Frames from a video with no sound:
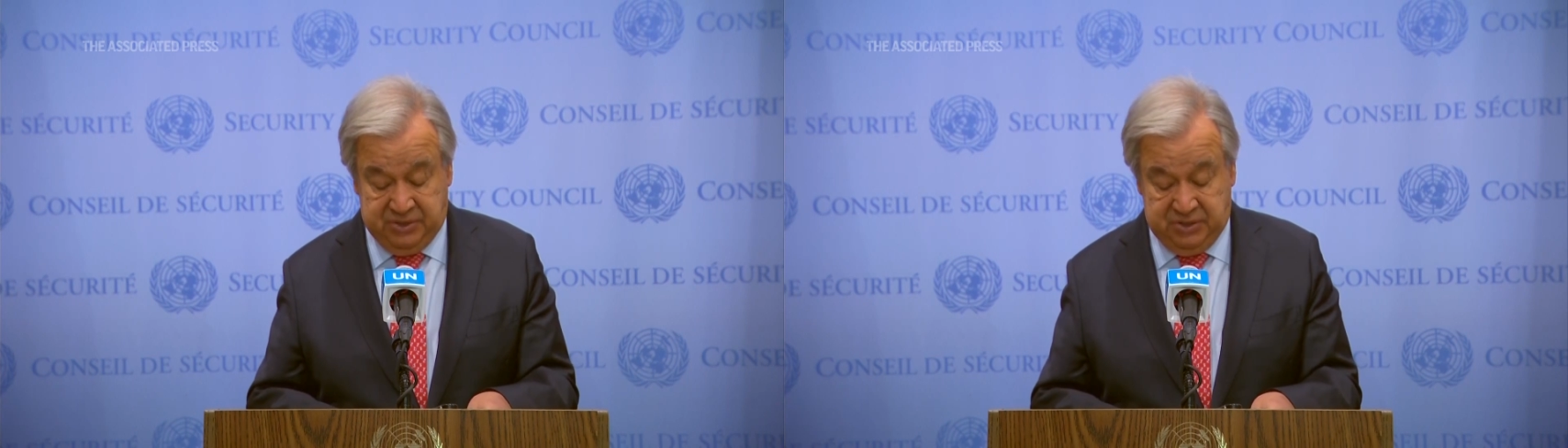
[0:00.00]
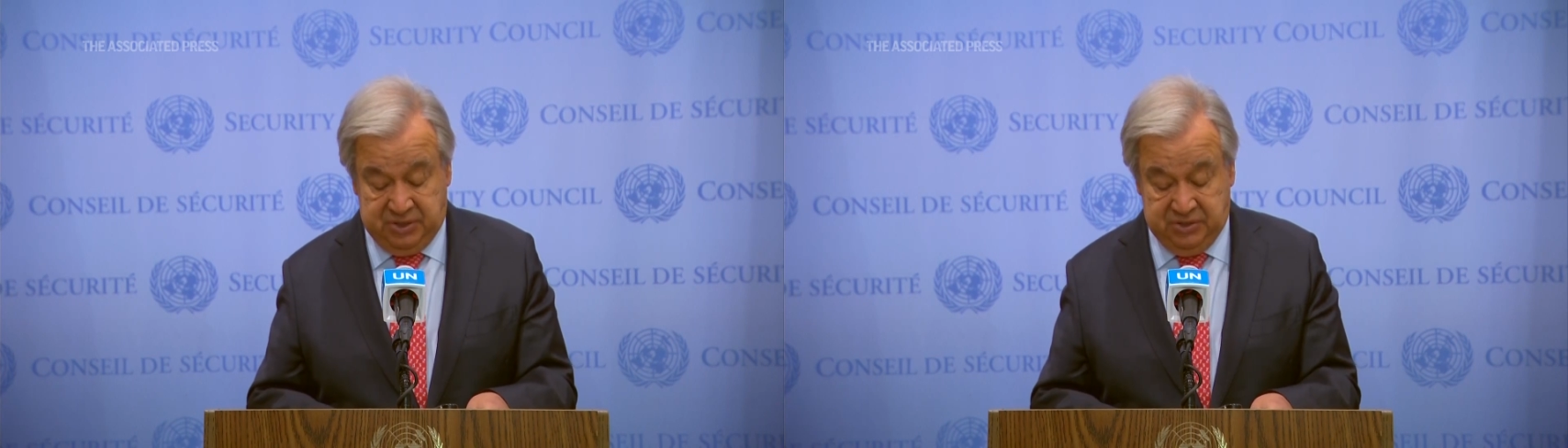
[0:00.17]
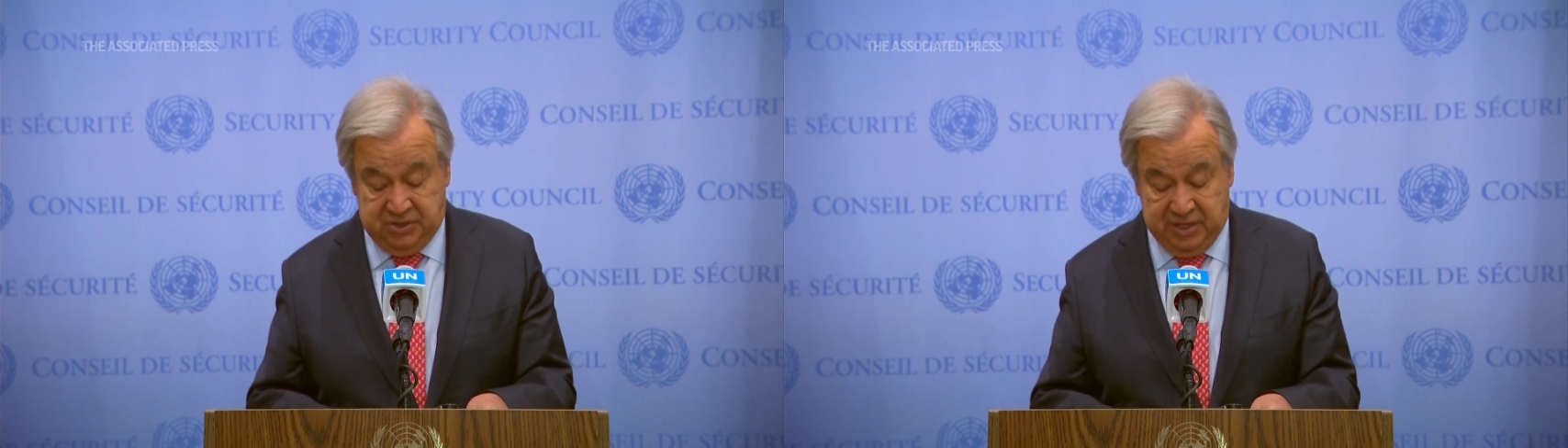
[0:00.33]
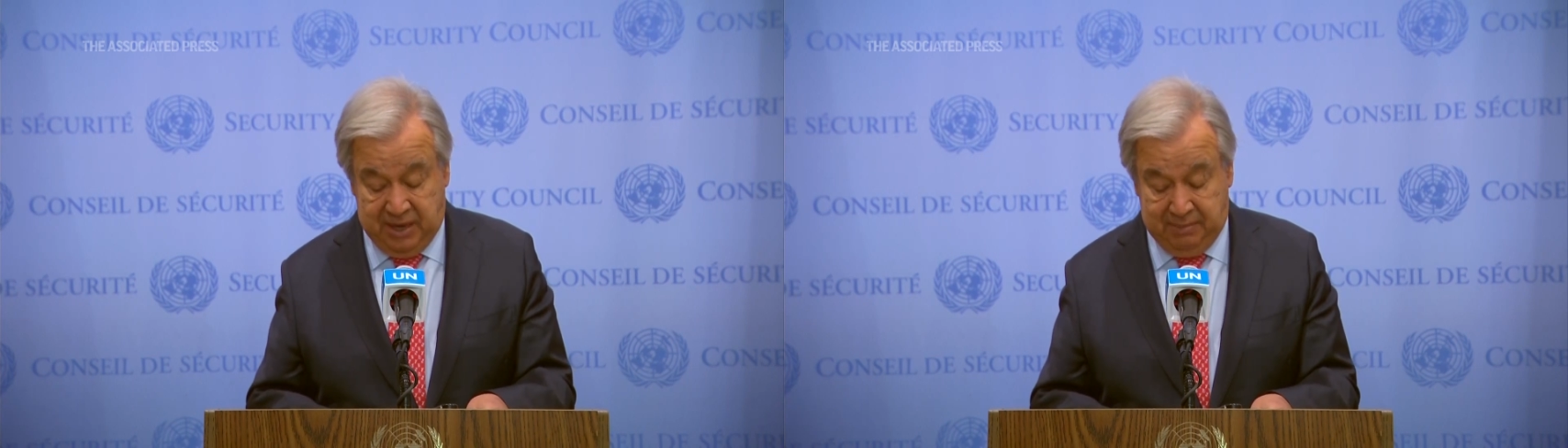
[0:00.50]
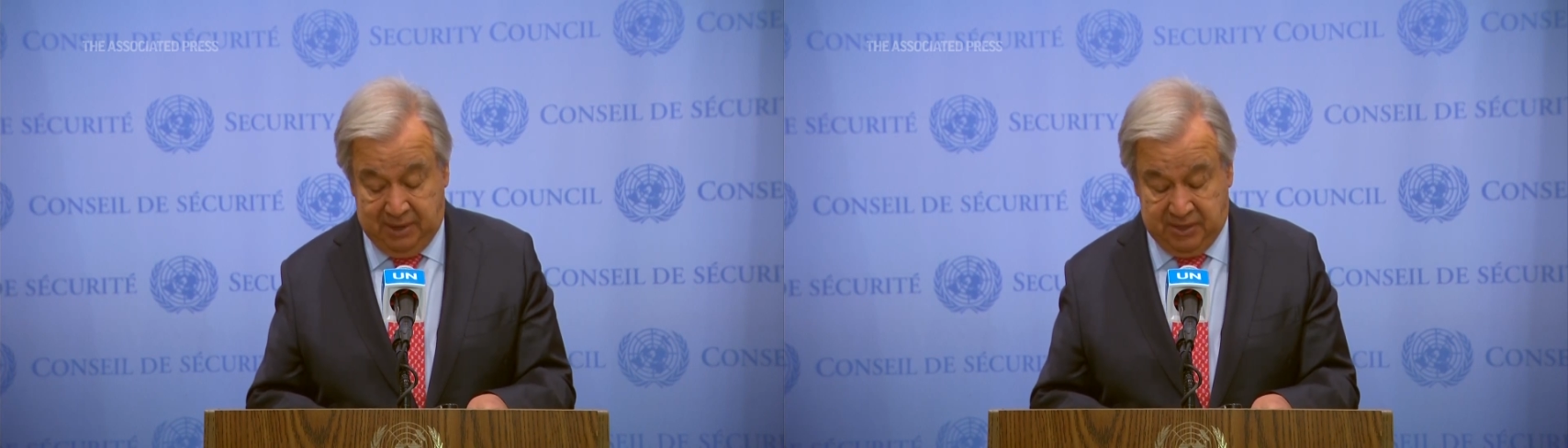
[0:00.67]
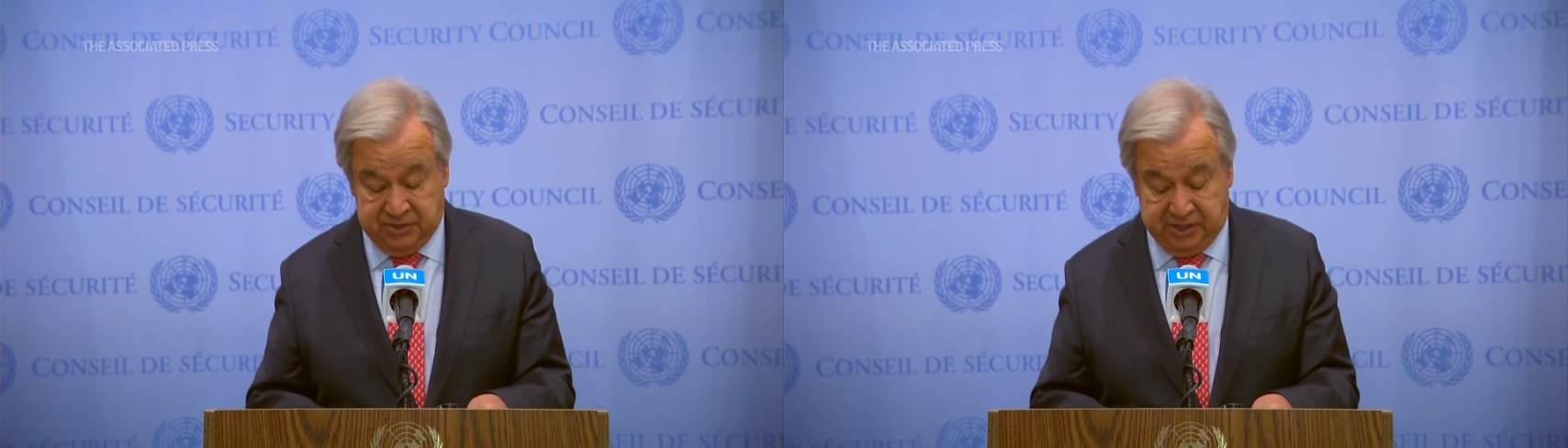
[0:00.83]
since the
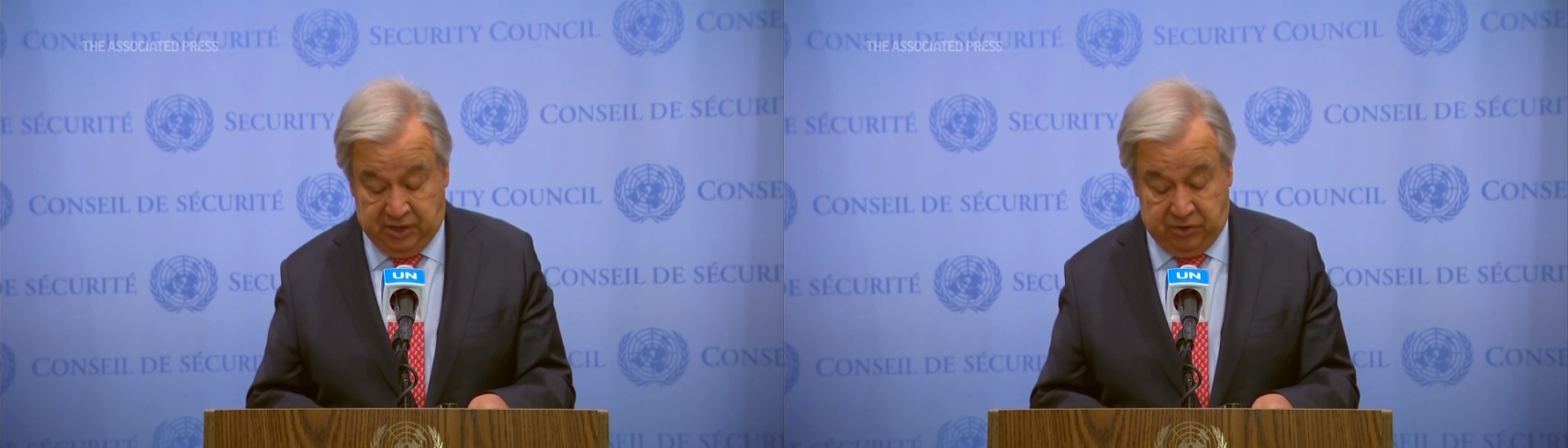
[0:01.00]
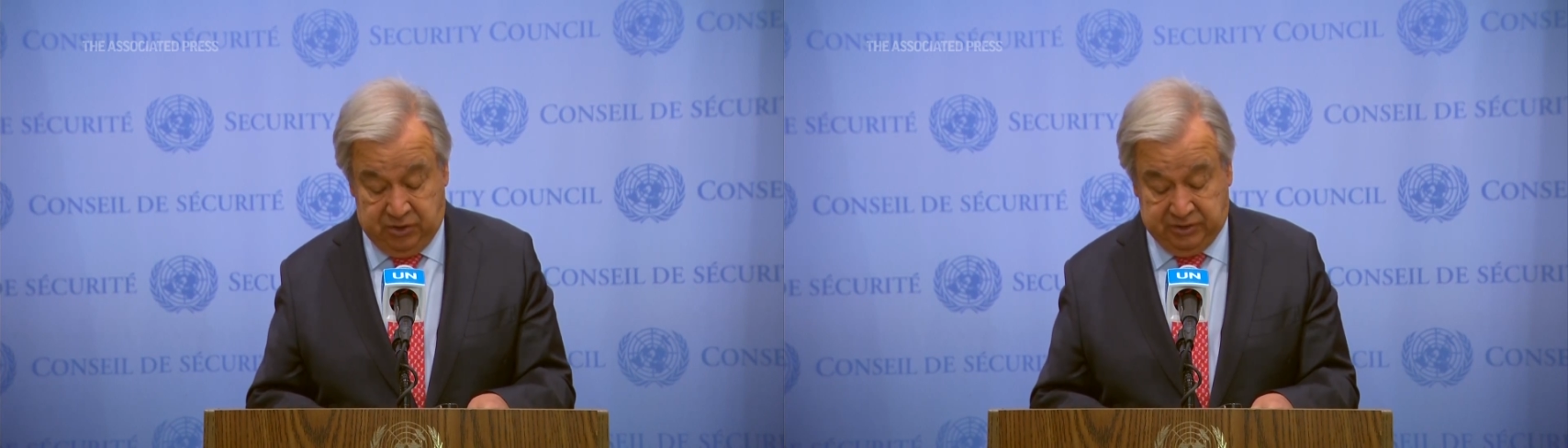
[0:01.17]
Hamas terror